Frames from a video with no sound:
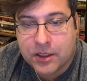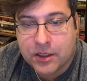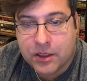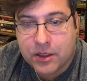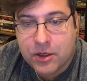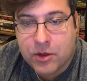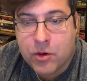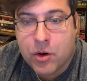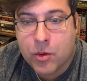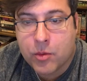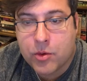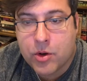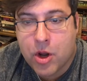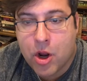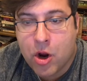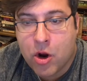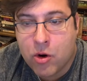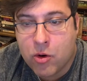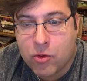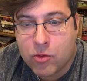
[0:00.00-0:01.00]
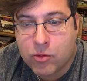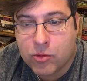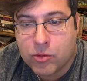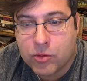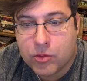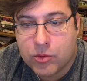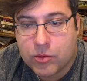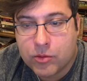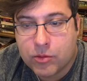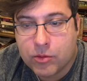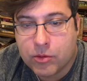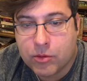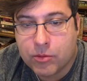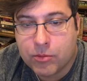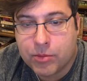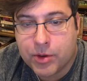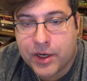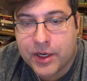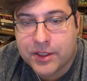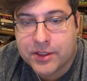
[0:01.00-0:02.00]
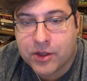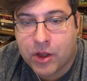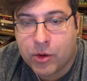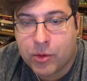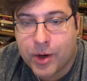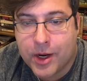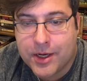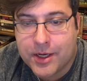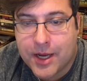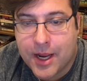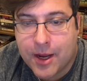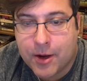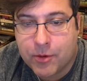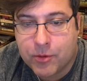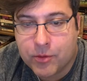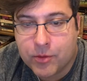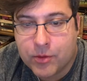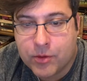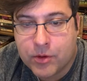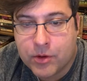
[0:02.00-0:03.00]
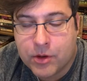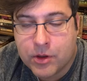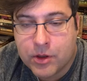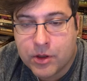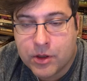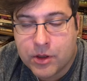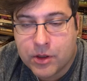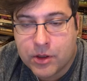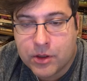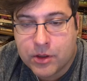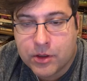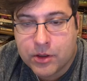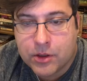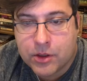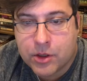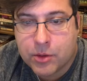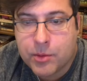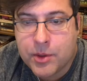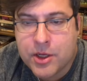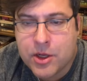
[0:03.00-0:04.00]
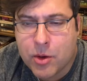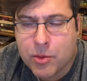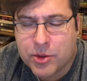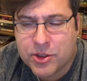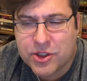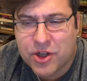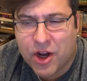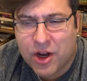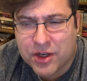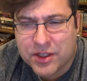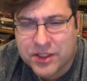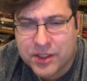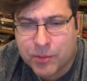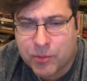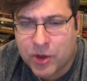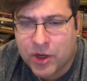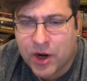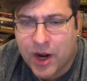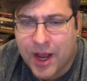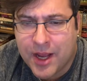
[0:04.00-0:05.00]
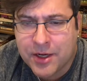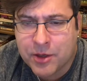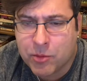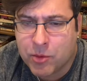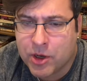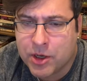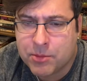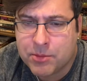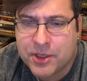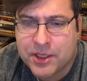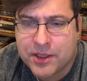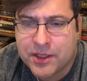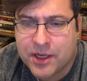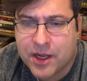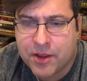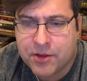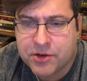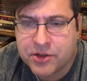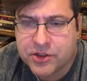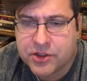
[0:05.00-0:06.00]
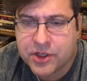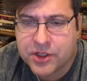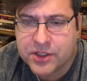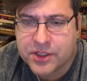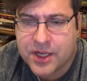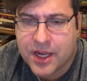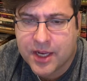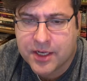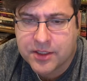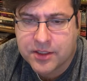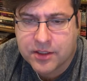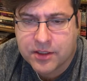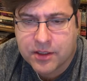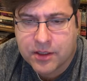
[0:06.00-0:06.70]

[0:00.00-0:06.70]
You don't know, but it's all right now. Could we go and talk somewhere? I don't want to meet the others just yet."